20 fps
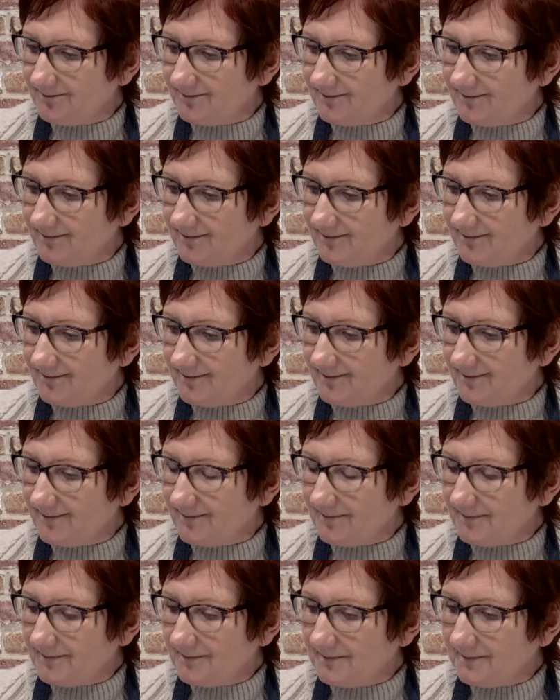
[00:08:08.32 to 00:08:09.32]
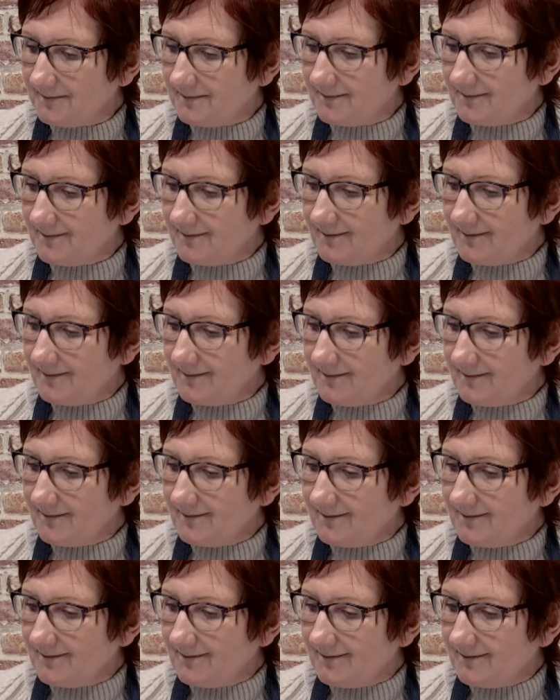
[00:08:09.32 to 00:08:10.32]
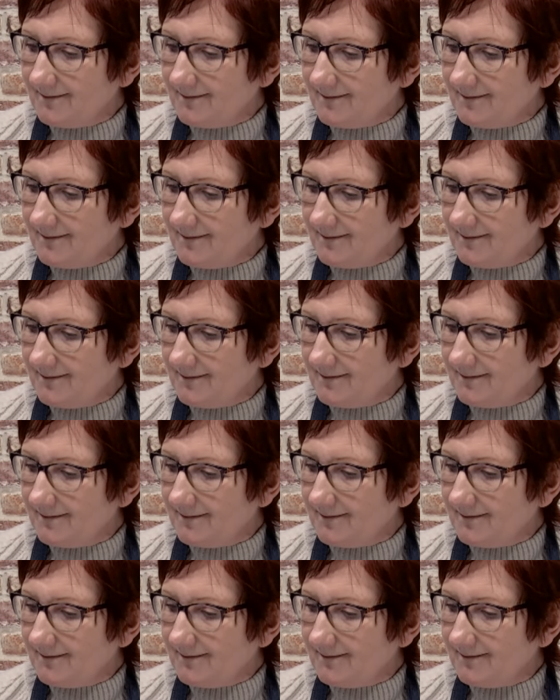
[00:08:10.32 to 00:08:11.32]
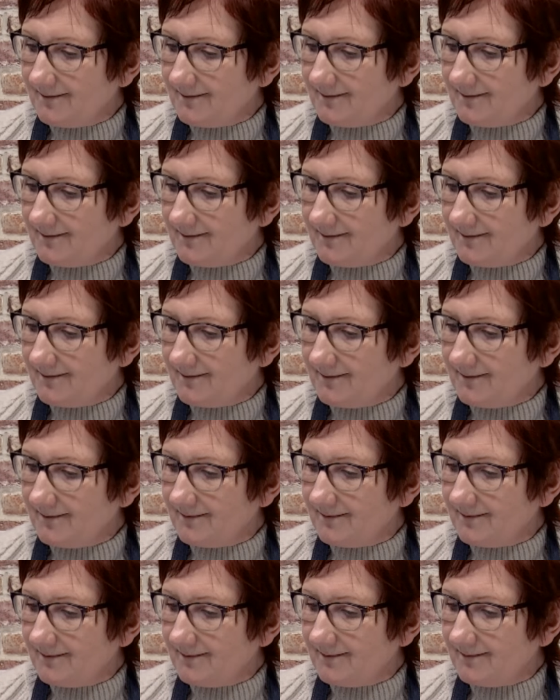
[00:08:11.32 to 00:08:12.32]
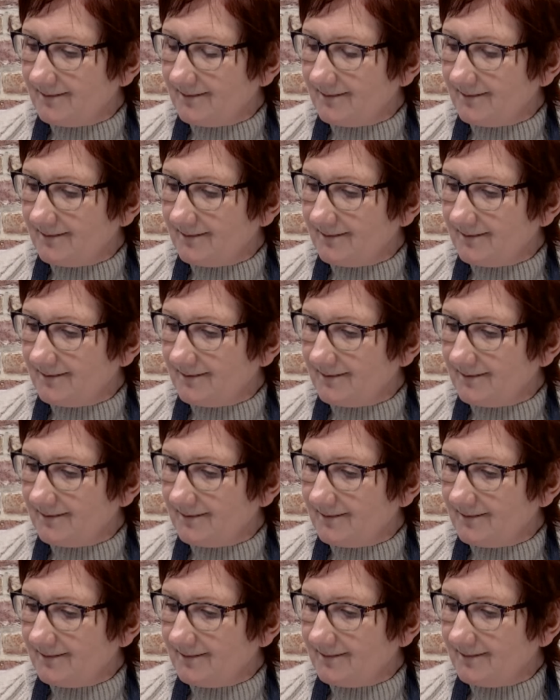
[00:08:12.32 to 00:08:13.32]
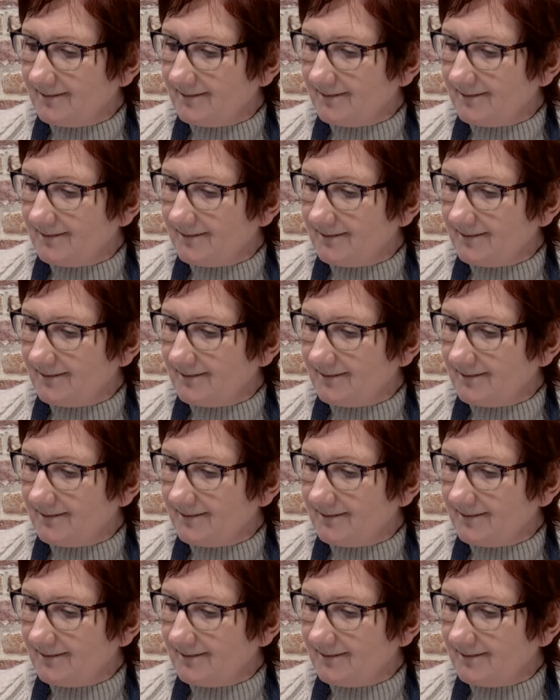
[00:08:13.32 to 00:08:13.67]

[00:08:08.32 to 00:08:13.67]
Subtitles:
(no one is talking)